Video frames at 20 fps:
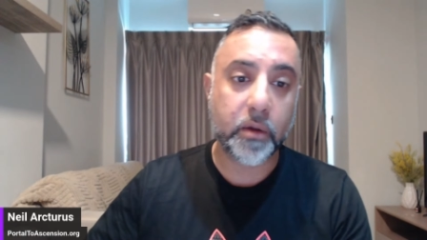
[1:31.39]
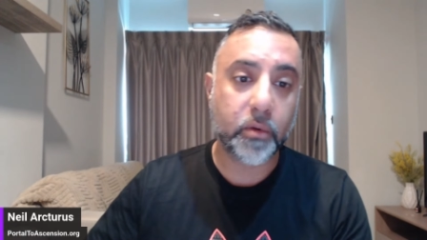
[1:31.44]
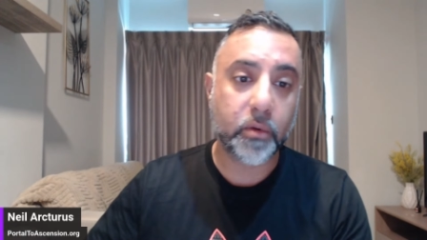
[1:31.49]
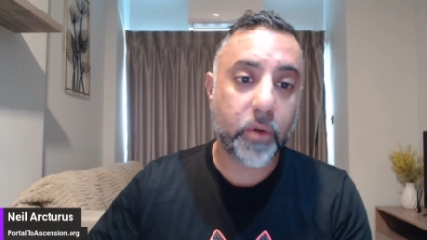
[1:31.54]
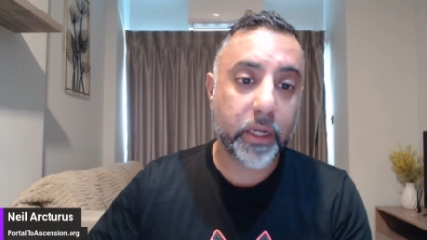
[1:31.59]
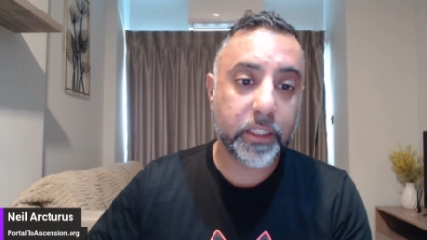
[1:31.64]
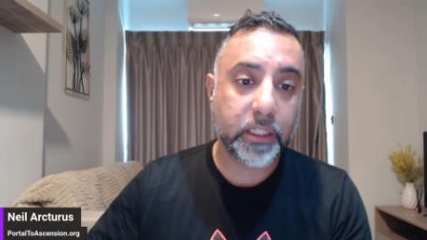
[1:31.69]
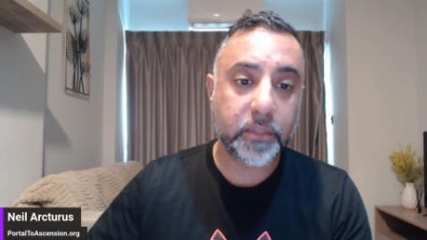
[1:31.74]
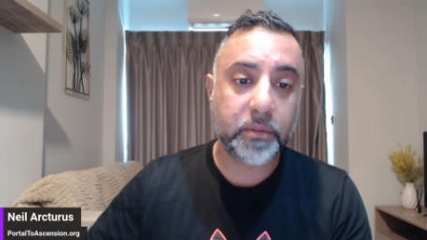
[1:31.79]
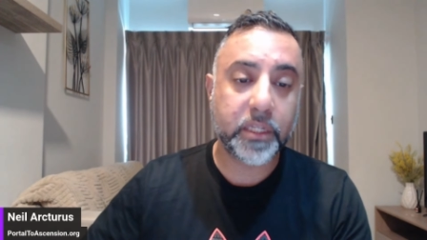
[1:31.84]

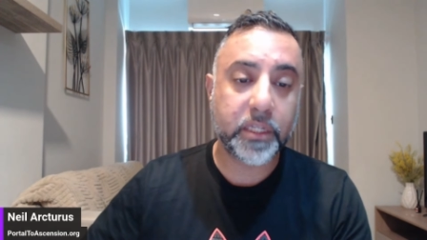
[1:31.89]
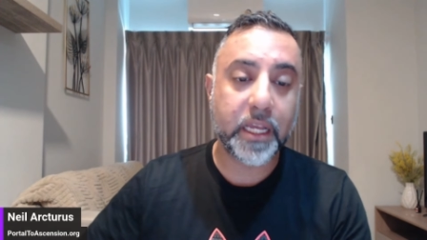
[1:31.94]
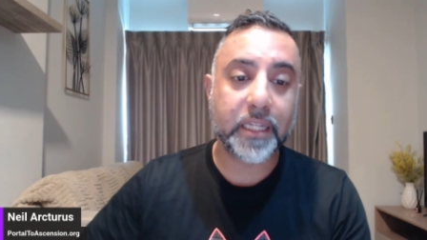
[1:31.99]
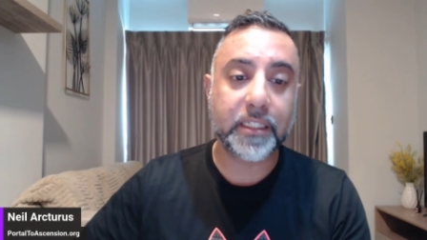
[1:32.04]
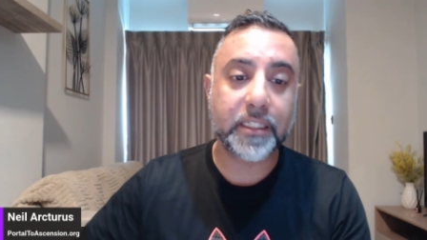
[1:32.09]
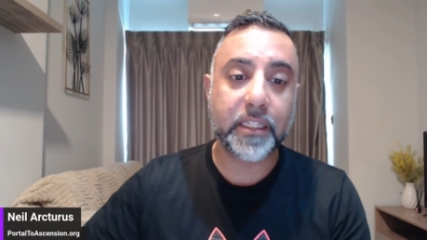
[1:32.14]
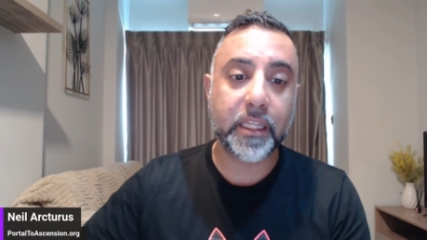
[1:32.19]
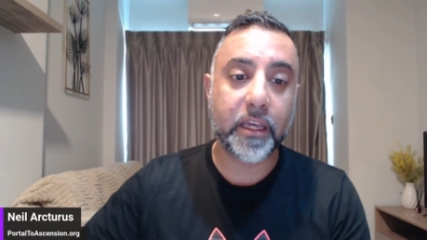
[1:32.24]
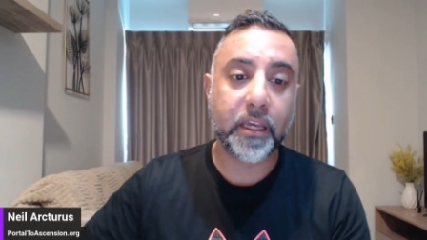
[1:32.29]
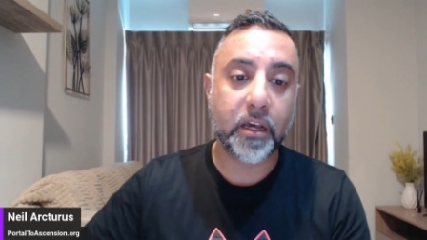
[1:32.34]
quite
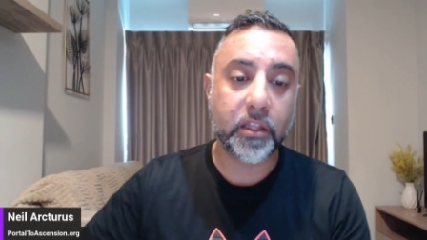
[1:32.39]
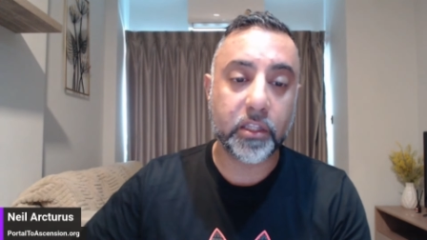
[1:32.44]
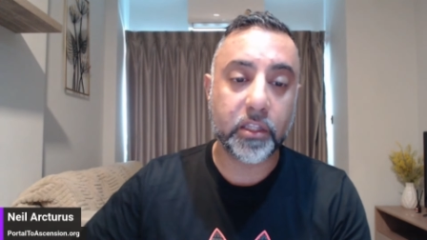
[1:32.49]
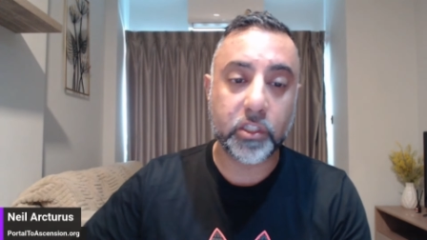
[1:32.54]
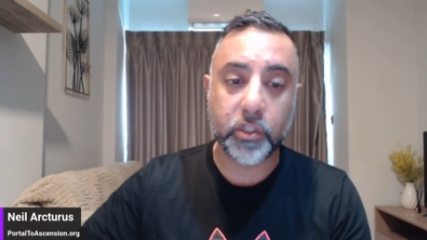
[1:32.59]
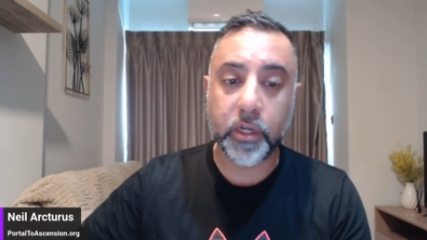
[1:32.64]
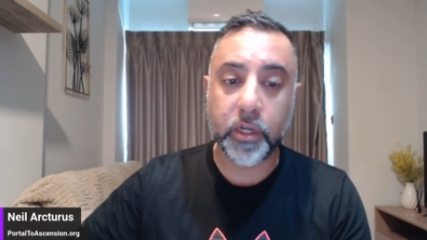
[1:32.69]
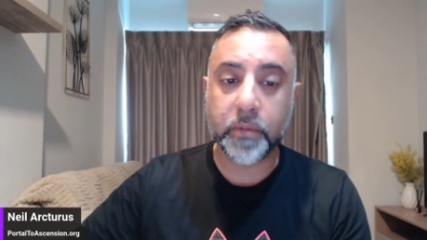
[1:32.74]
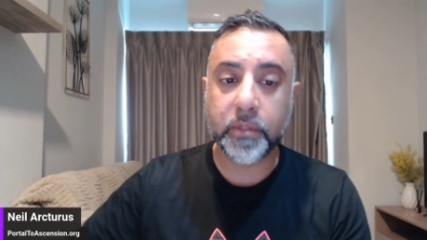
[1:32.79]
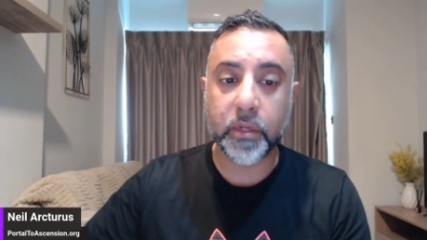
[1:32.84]
substantially on the
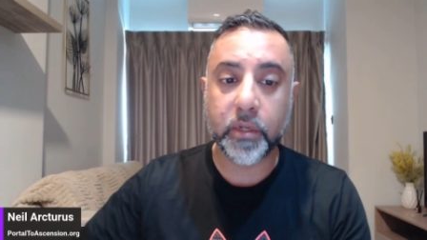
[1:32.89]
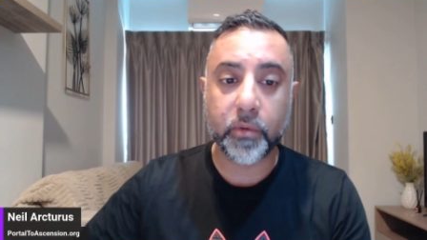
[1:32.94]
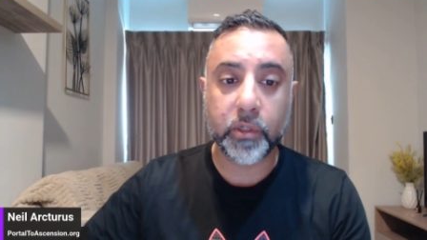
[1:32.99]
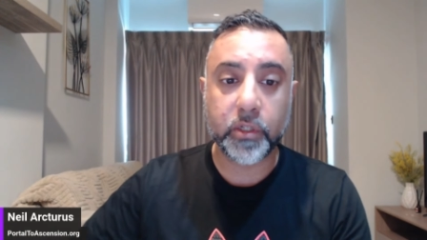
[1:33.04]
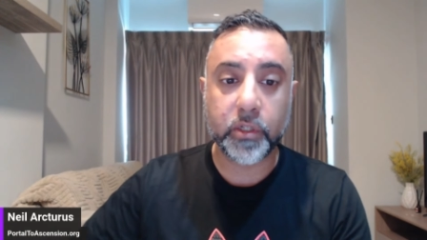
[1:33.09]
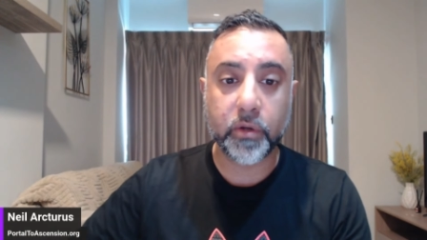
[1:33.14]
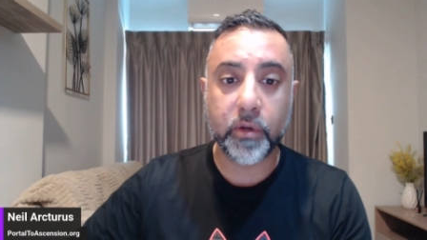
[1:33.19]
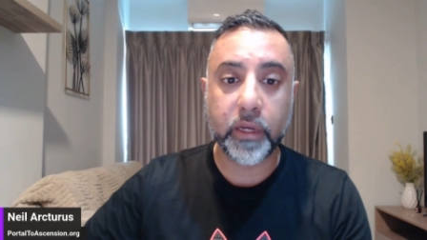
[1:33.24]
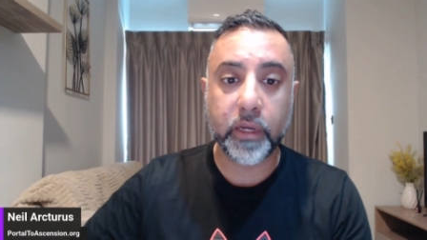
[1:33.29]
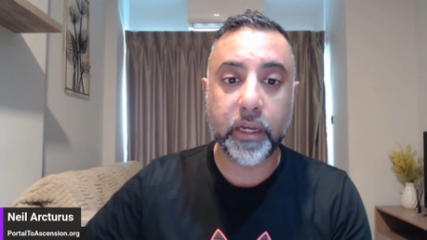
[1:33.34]
streams that we're
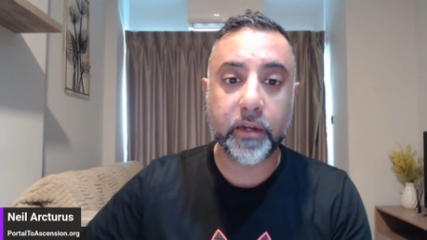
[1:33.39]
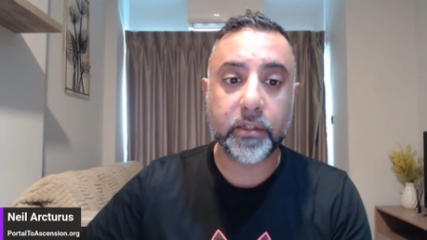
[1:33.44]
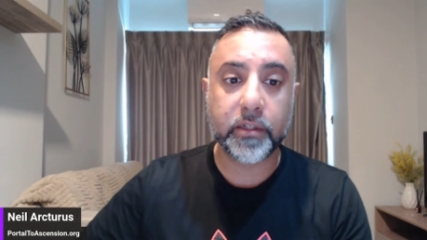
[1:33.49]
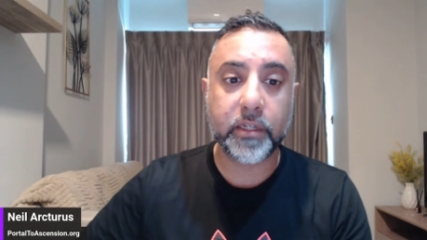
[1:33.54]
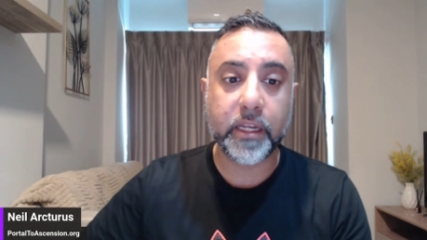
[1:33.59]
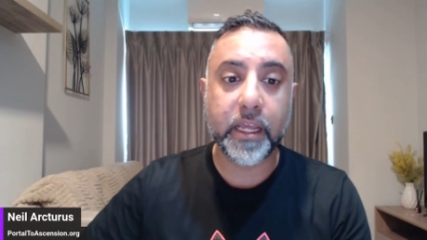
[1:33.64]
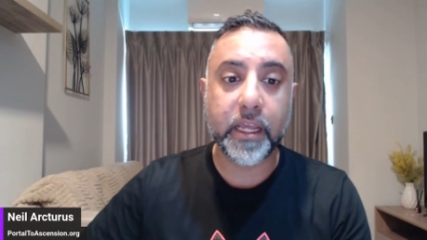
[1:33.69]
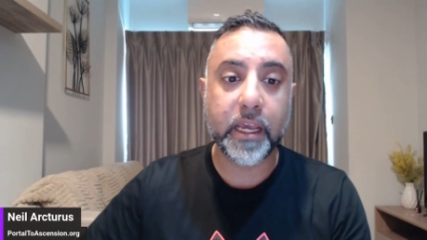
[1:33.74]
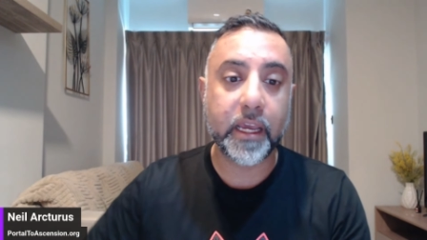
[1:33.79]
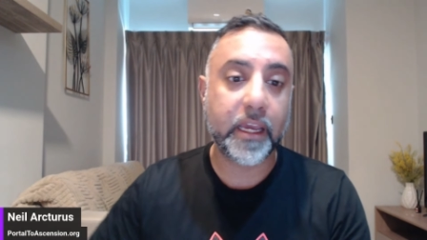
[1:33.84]
doing here
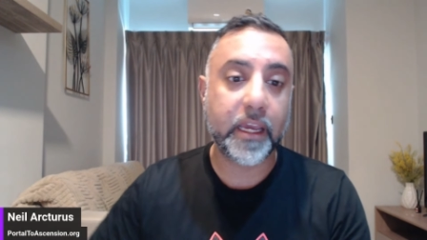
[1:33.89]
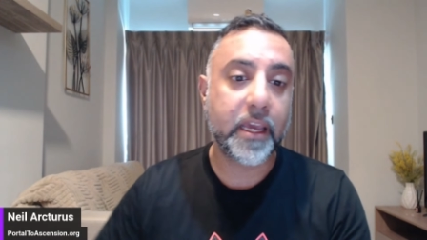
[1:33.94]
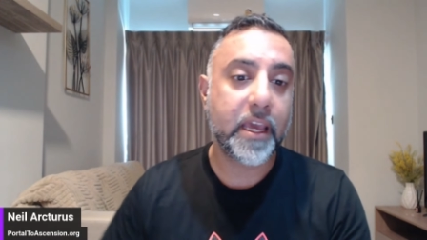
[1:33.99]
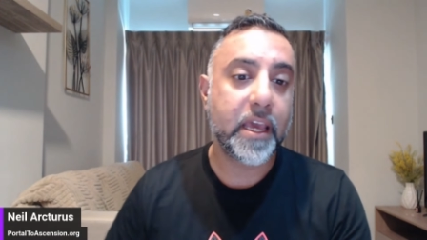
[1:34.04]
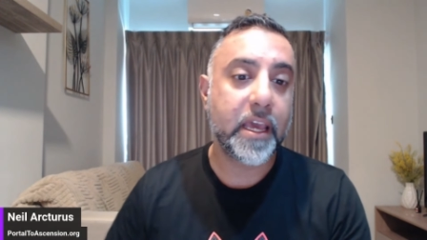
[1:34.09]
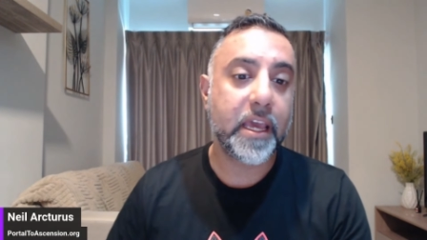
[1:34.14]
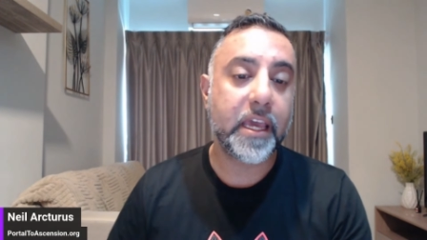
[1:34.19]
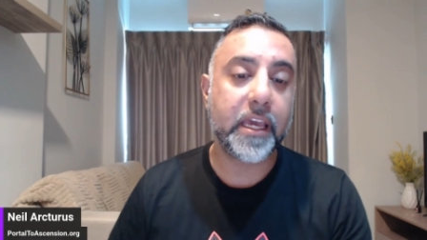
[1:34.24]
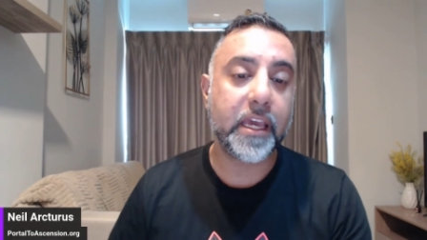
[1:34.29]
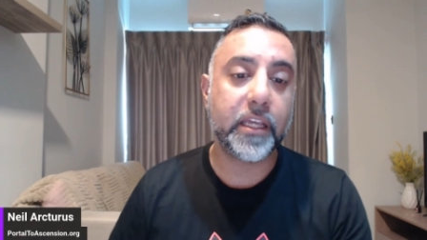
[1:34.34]
today
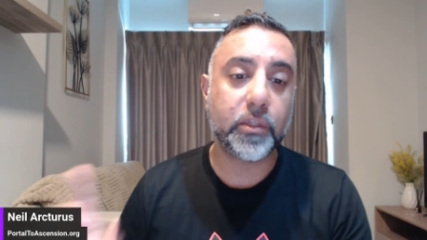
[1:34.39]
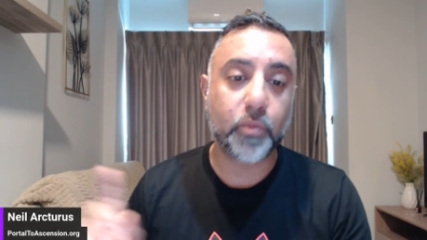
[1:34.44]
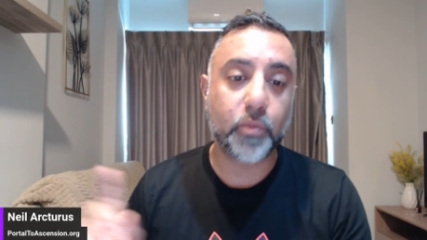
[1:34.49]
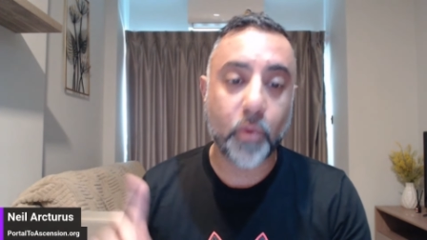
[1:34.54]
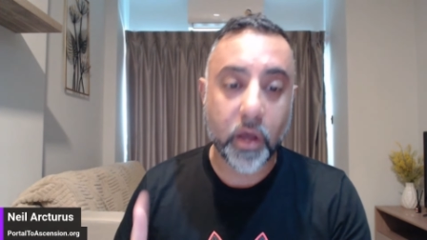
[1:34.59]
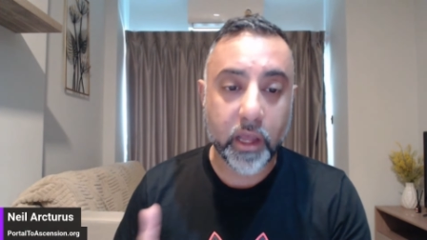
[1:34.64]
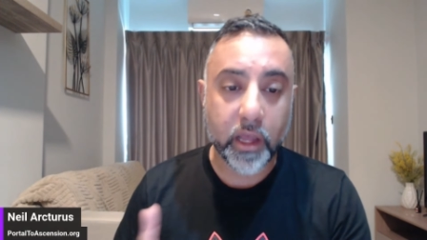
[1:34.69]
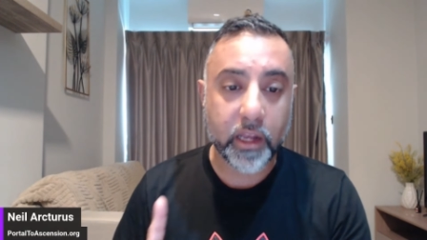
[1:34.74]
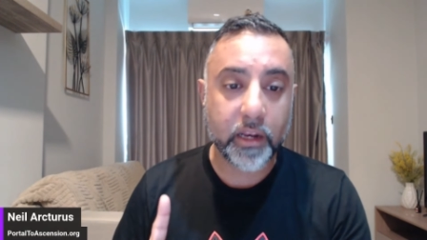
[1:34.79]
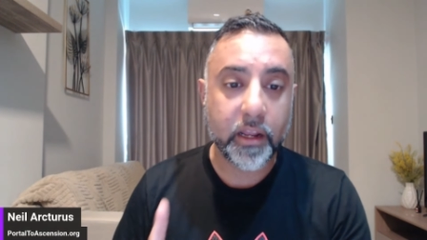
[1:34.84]
is
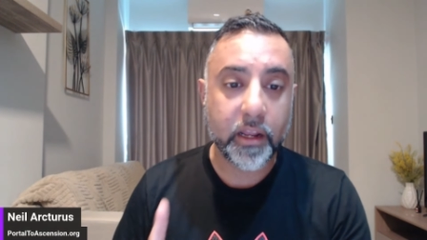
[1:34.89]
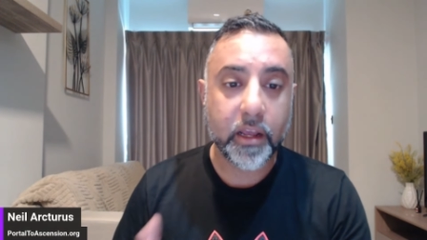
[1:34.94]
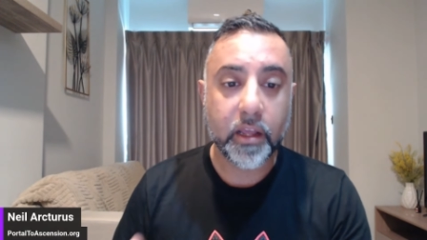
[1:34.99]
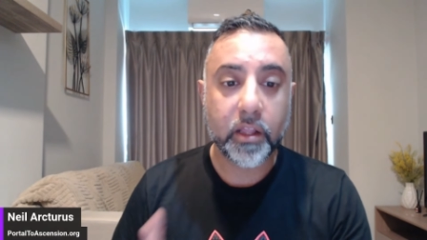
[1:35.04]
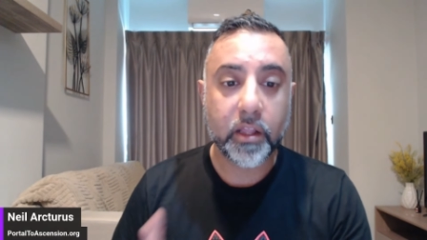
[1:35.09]
one,